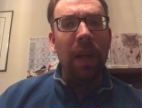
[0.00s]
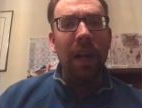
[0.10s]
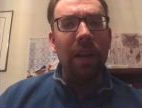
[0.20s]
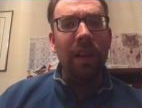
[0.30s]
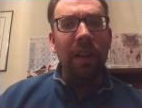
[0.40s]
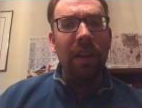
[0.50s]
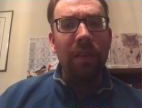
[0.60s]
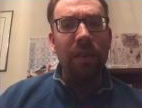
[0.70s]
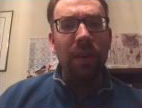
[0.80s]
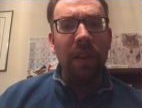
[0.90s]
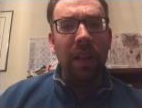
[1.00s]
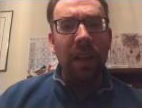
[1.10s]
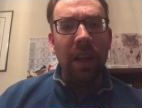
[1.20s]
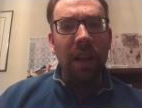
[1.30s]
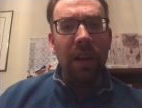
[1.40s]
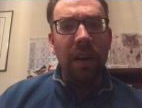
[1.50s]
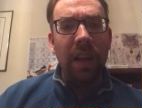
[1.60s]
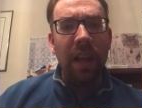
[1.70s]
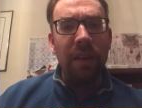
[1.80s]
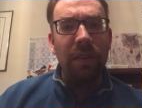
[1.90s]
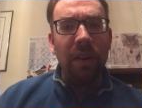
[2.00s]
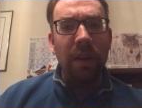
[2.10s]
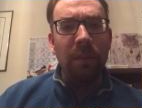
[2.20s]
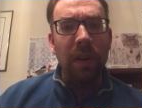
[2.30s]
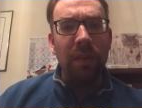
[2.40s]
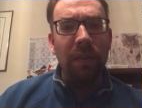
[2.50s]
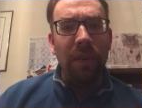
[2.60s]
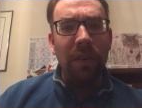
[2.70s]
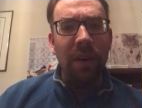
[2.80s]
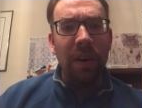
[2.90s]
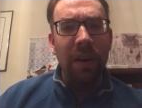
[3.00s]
medical issue that they couldn't get treatment for.